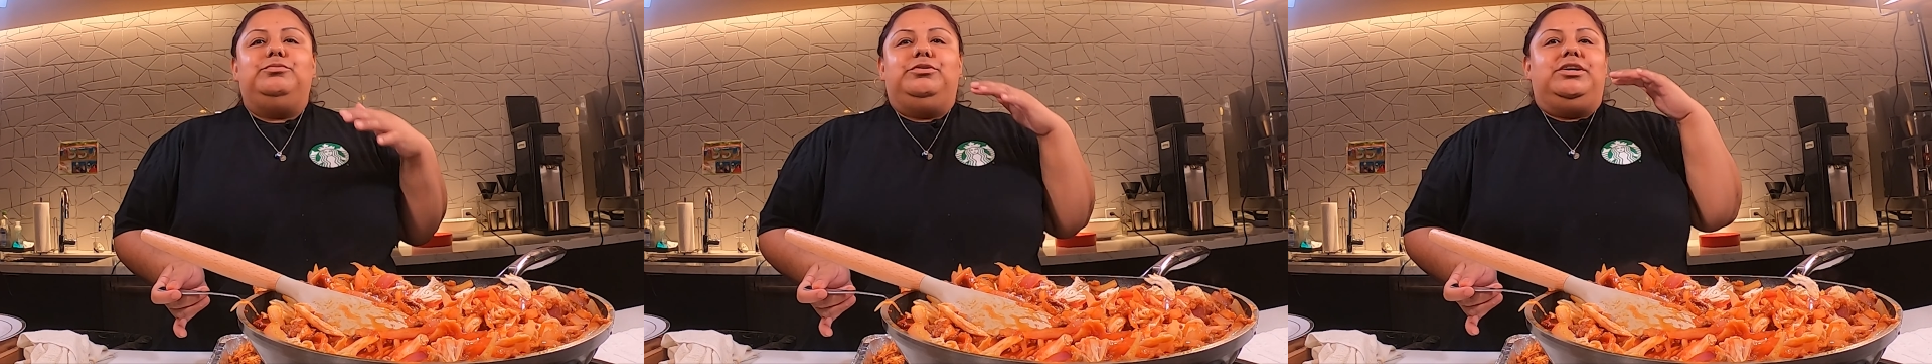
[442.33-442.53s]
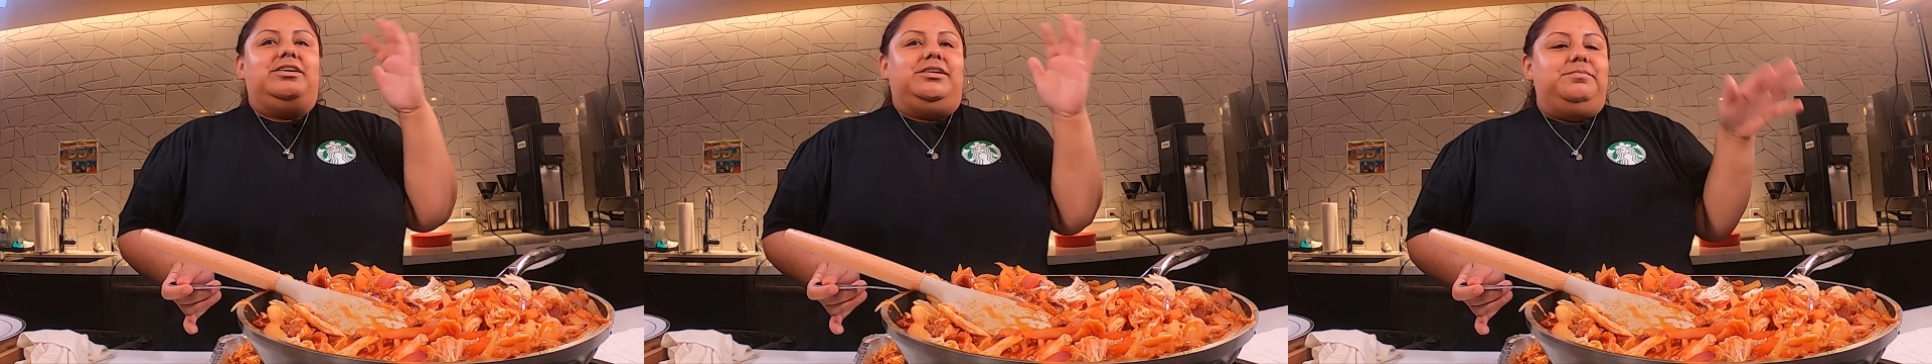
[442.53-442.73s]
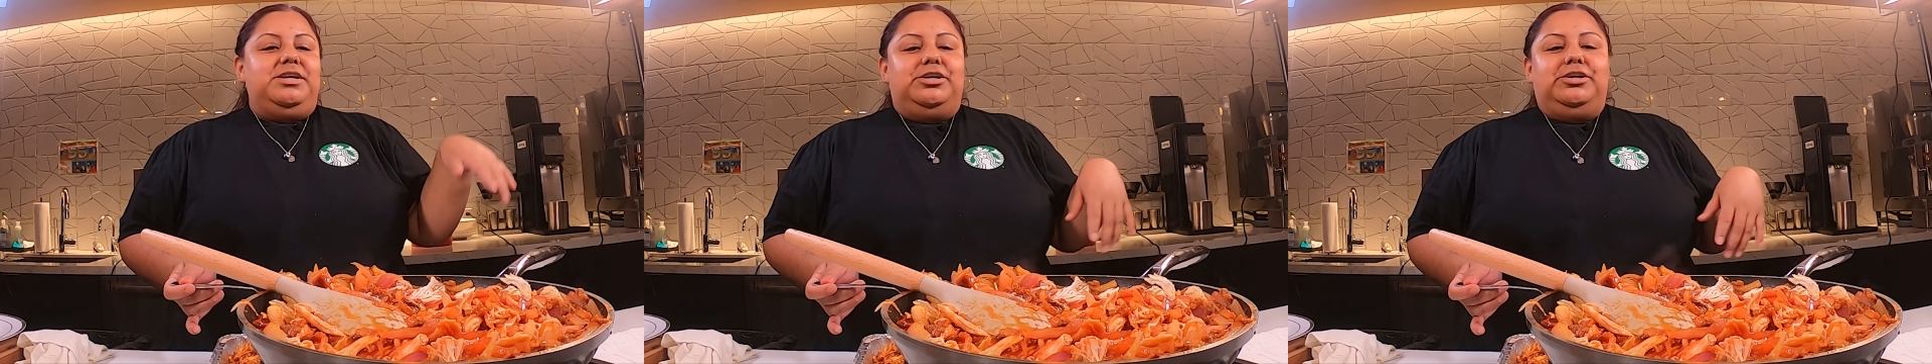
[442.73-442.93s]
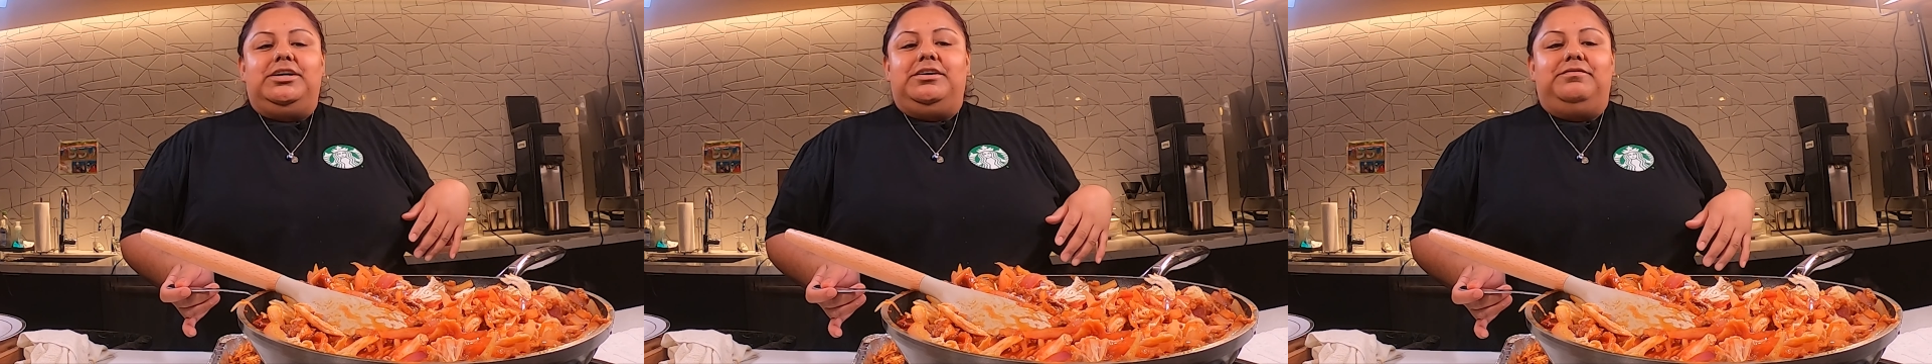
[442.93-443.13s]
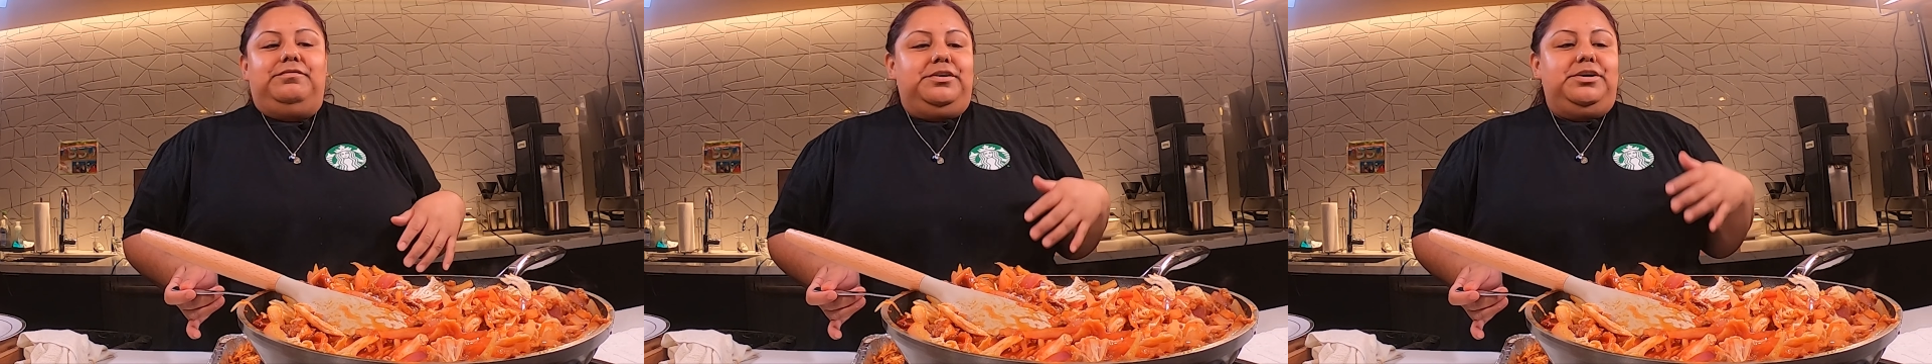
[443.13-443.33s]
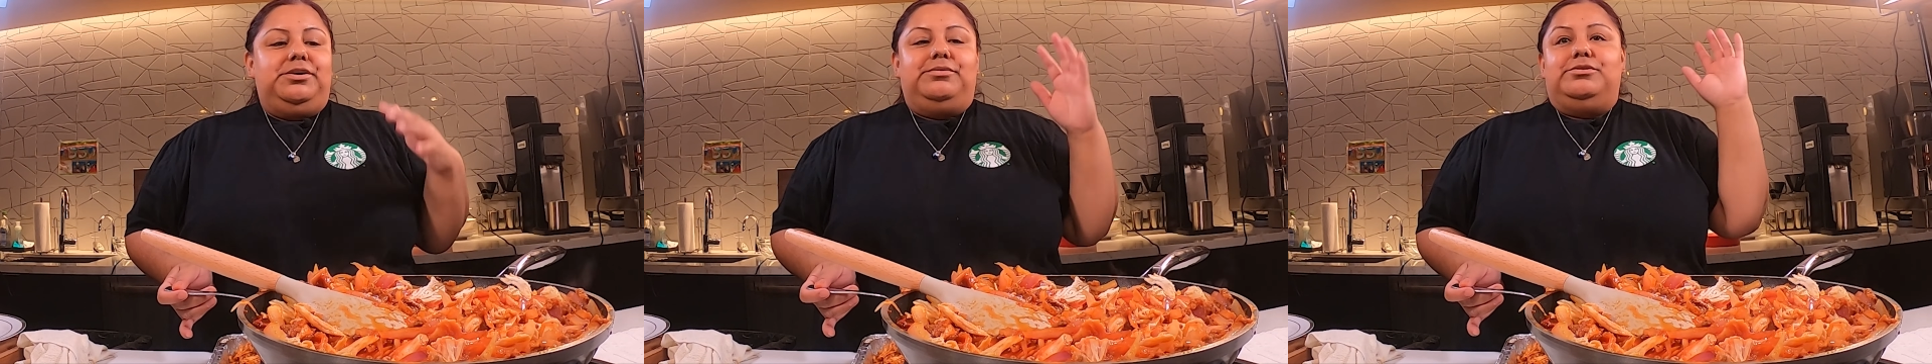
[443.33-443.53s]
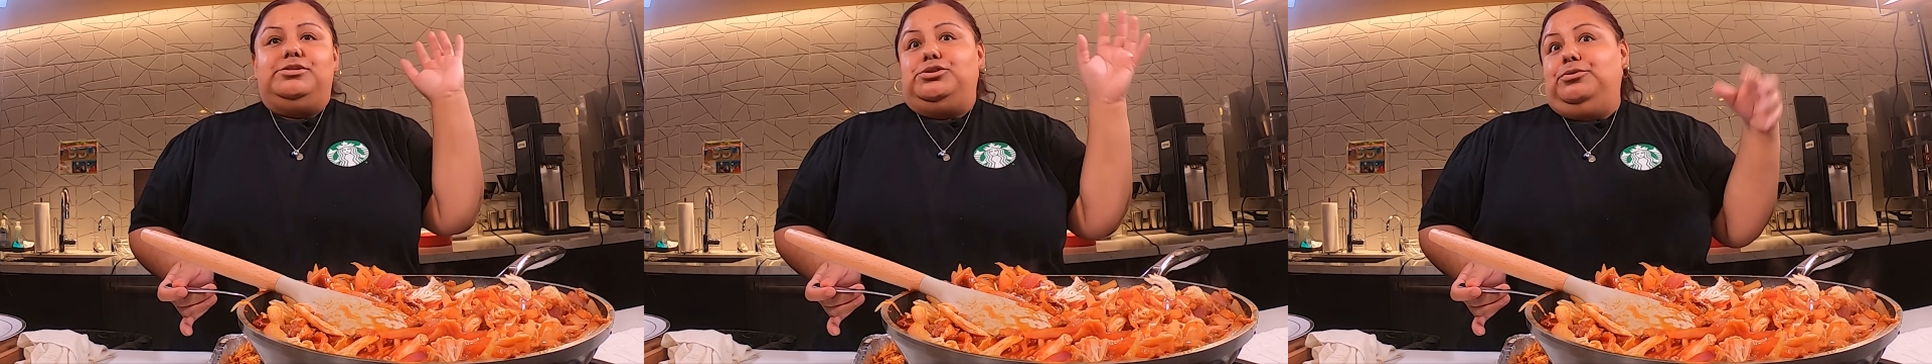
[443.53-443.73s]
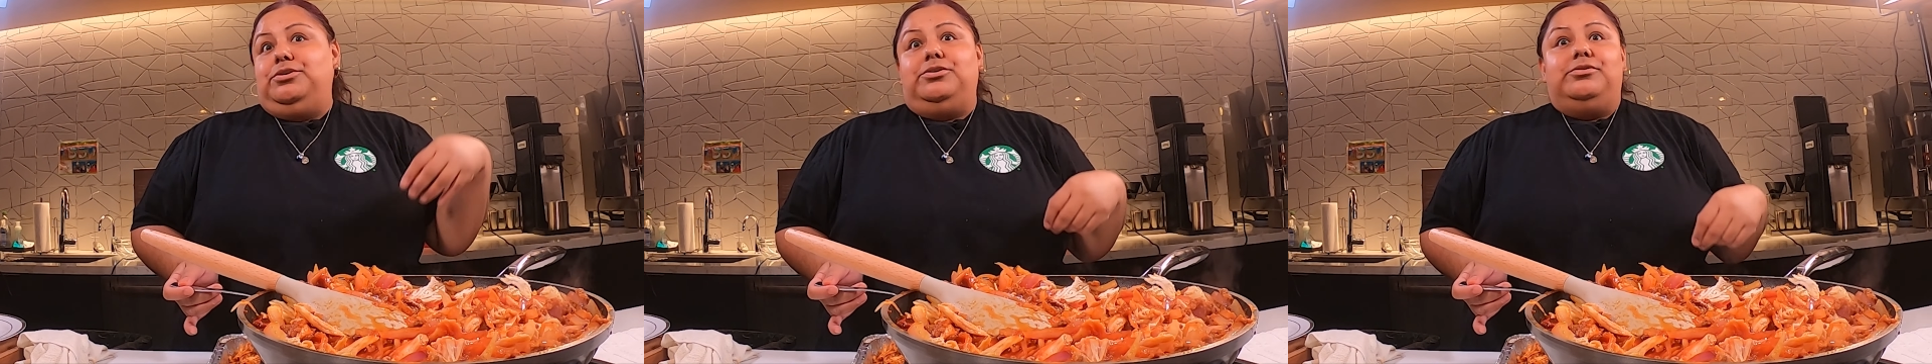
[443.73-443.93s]
We're gonna be cooking for you and
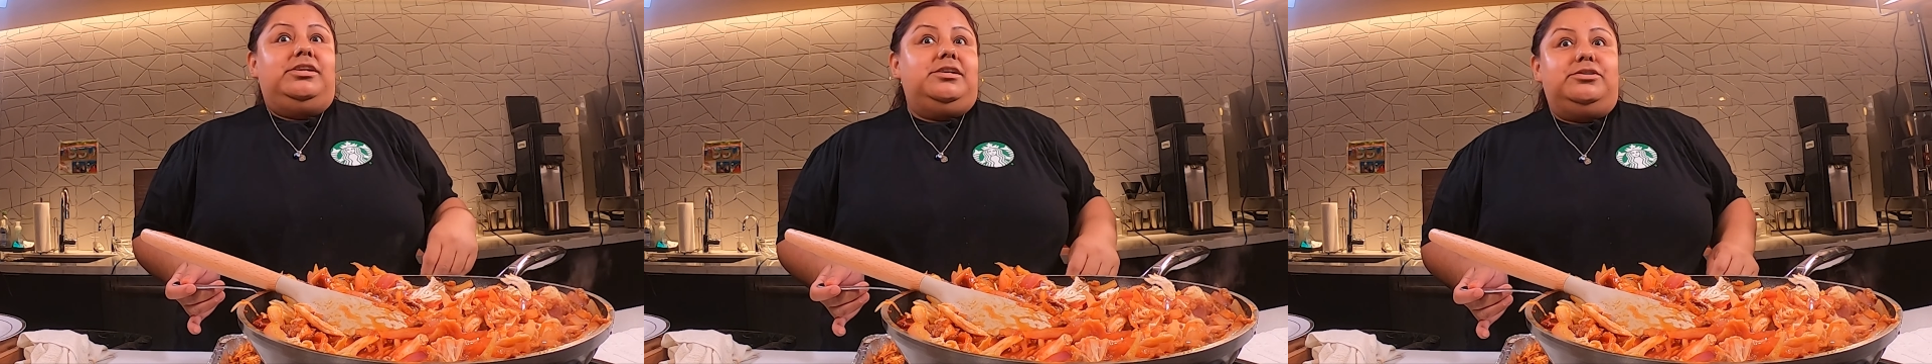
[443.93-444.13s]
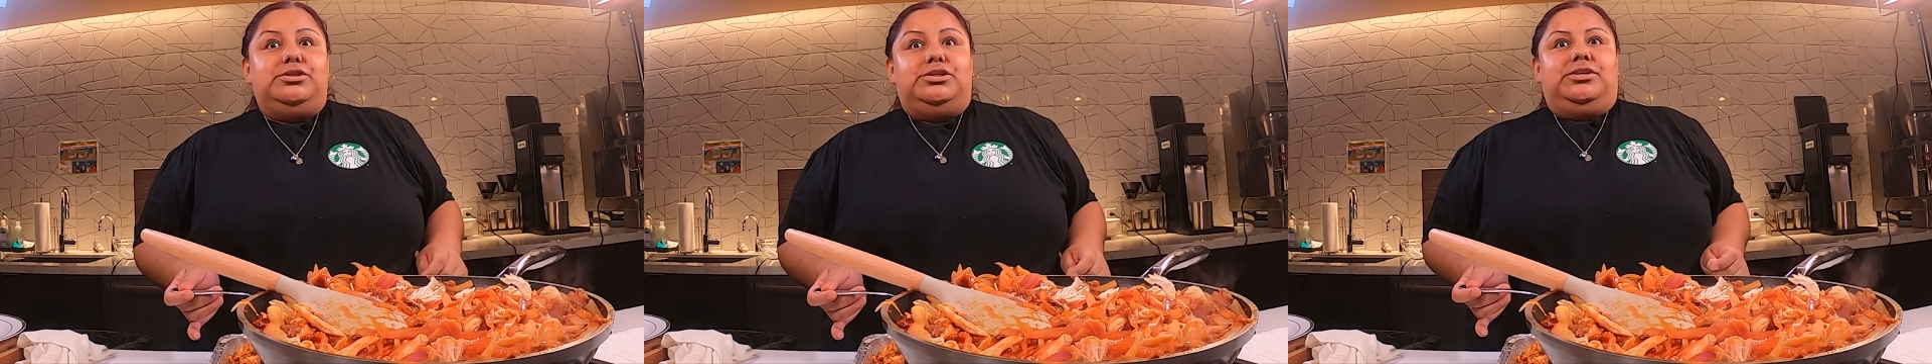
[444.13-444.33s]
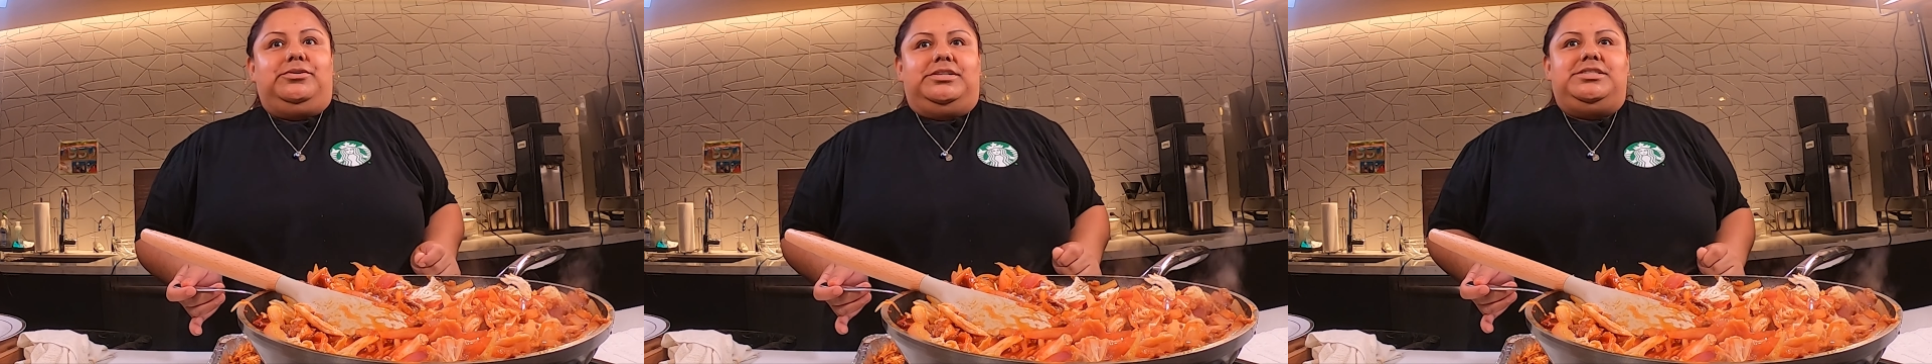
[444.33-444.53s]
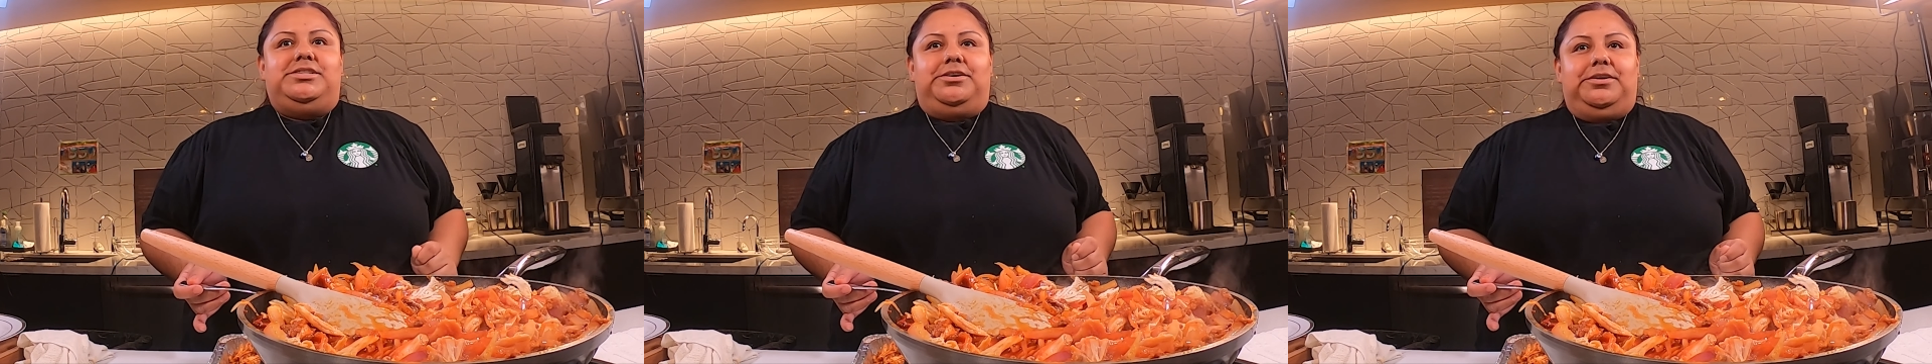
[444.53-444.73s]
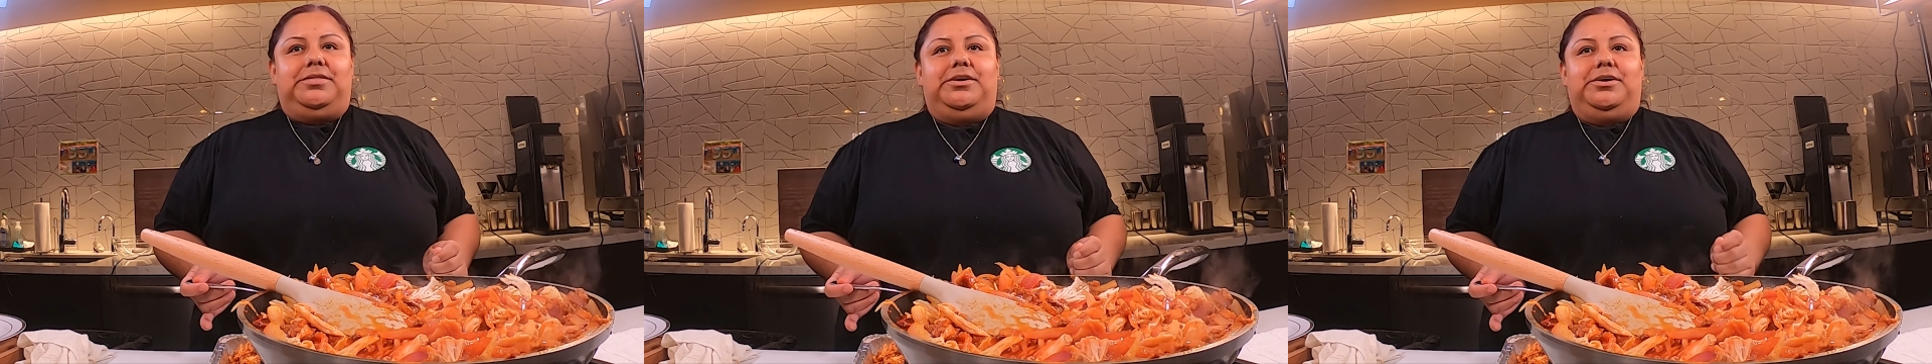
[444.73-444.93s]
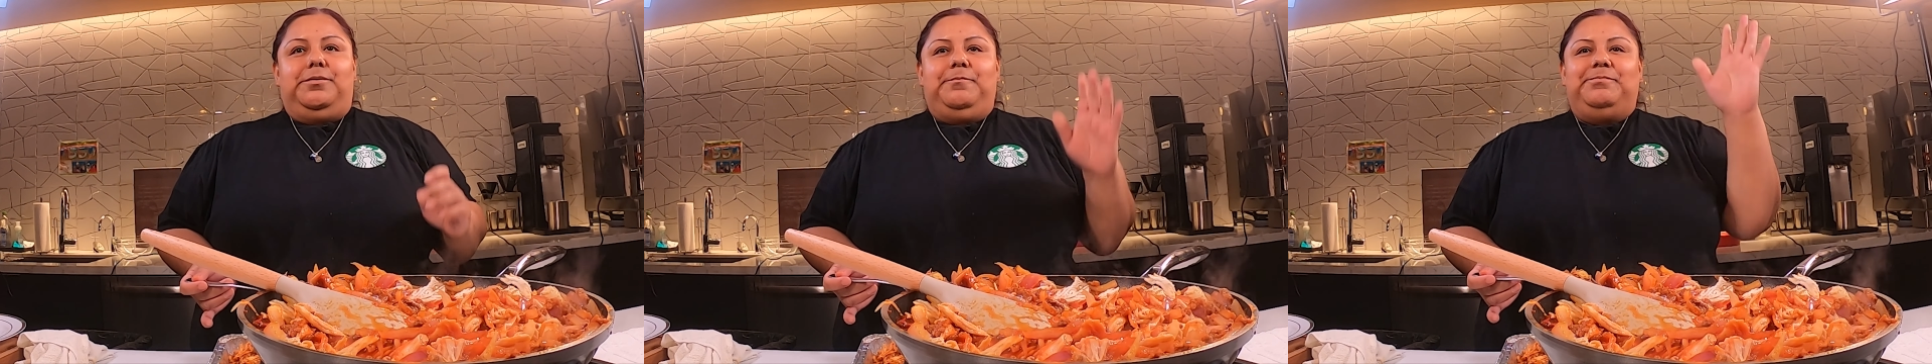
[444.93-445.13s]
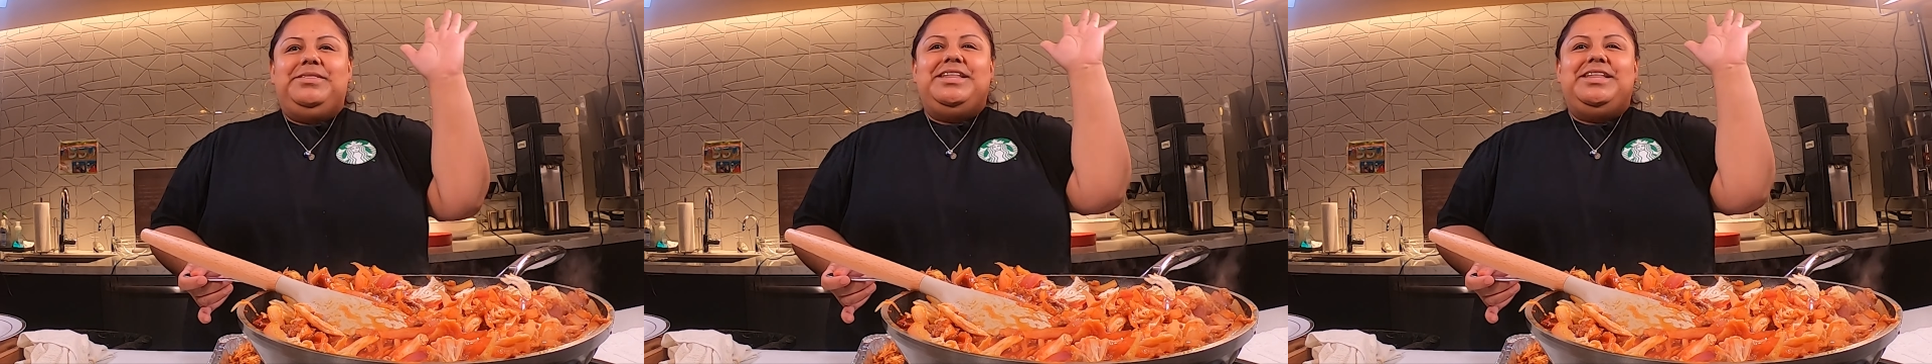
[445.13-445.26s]
showing you little secrets here and there.